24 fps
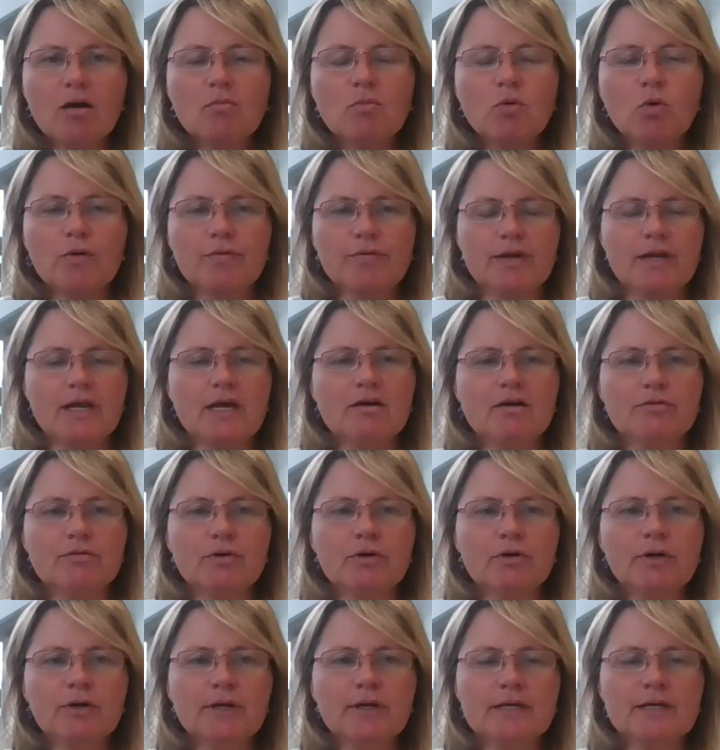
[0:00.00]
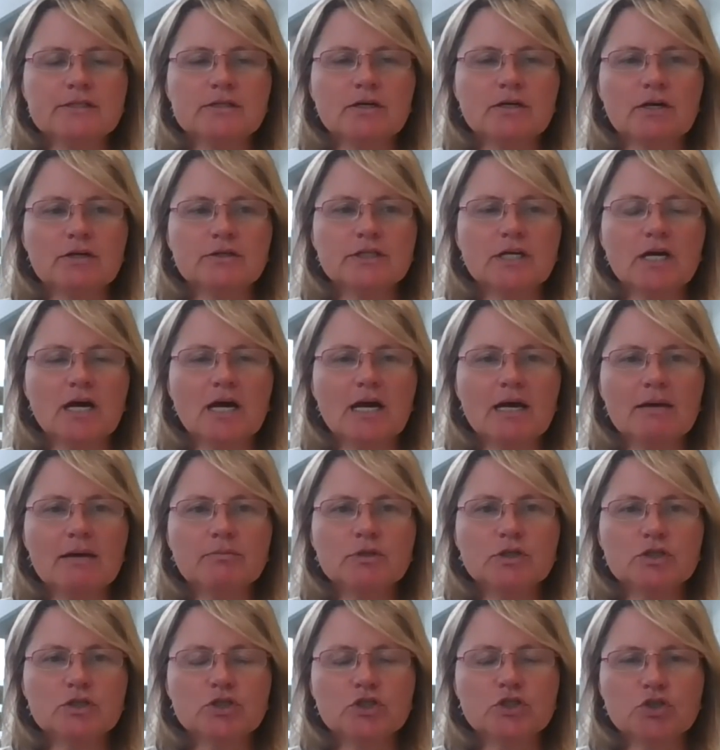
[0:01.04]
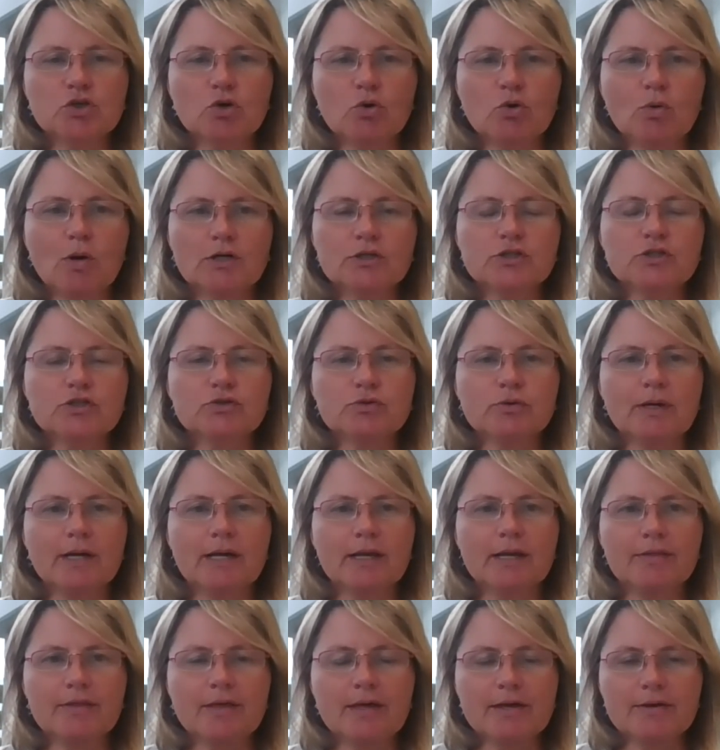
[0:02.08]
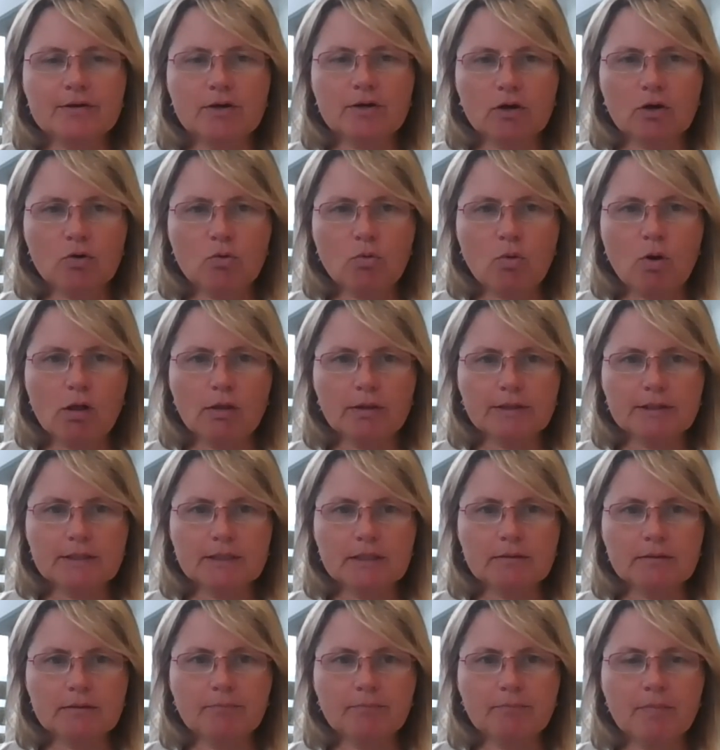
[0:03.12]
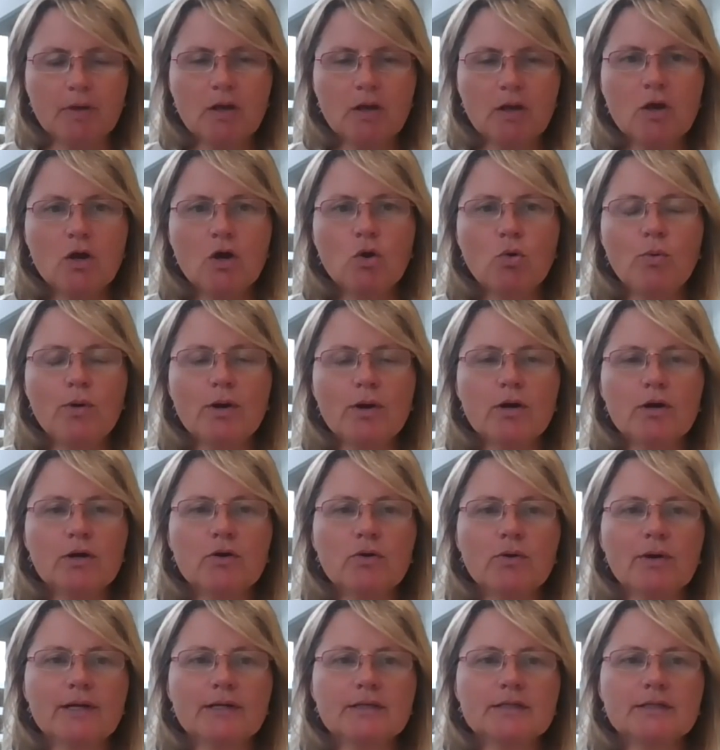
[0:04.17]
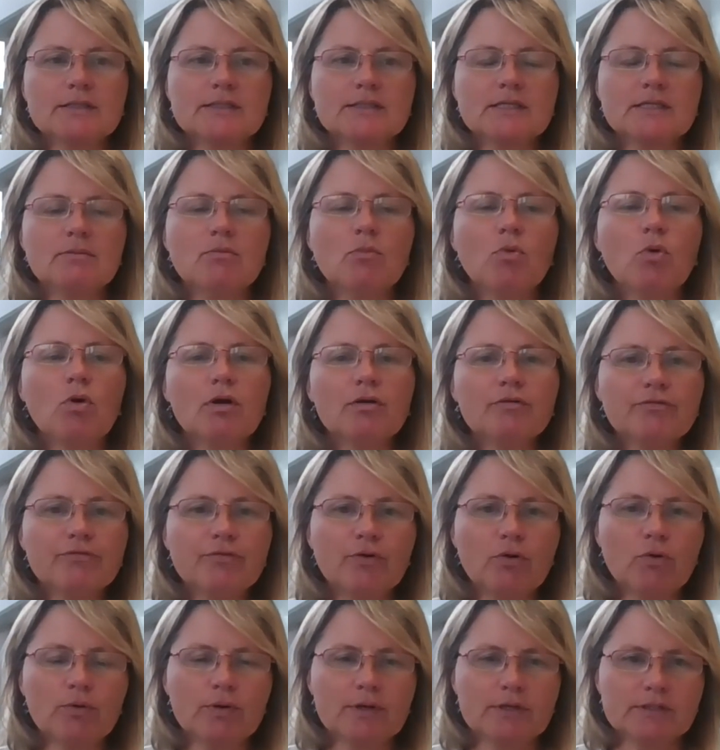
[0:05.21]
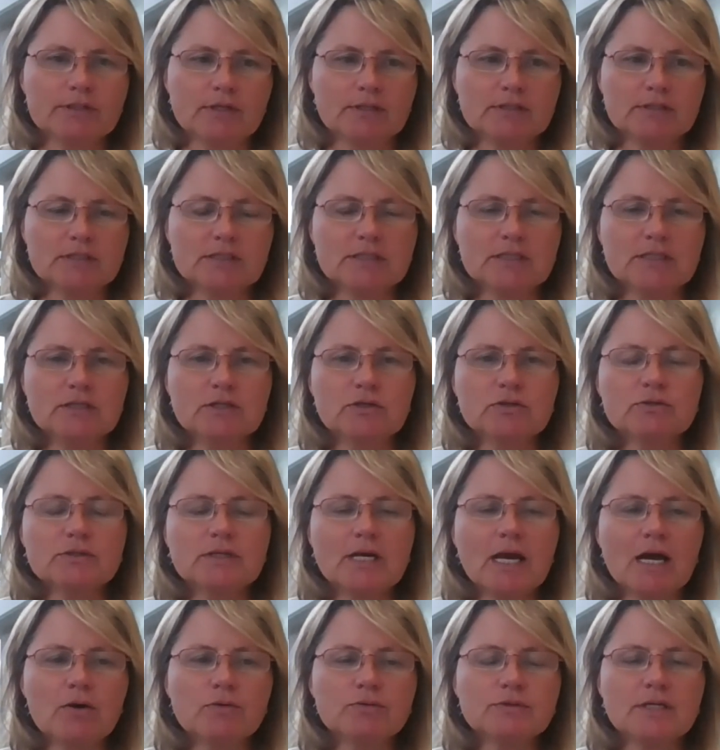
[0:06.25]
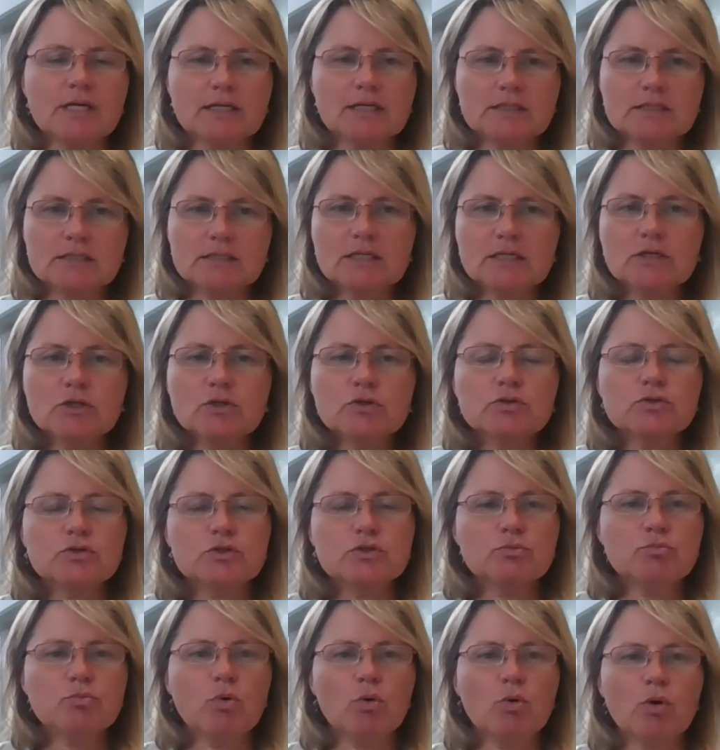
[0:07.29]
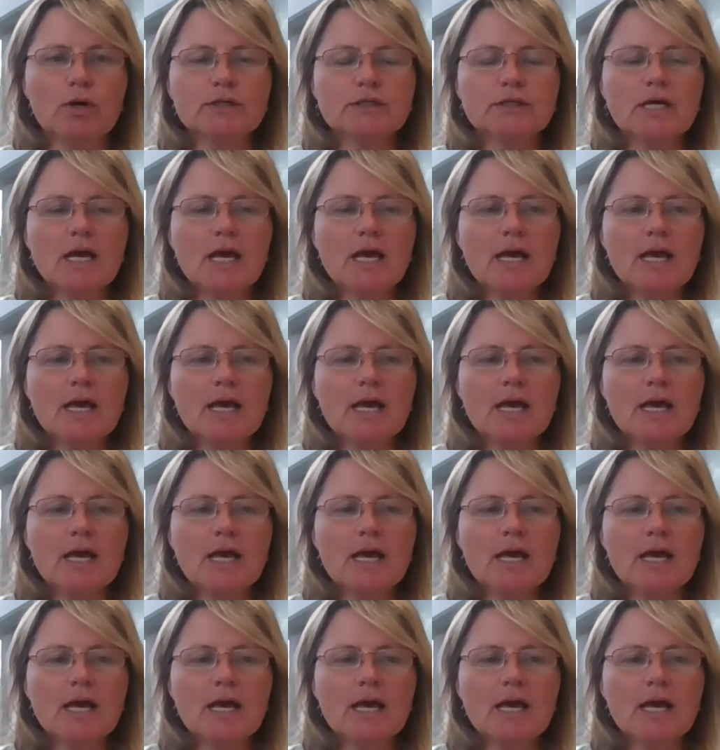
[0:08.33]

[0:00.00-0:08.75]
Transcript: more than ever is our time to show our strength and our quality. We are going to see more focus on seniors housing and seniors support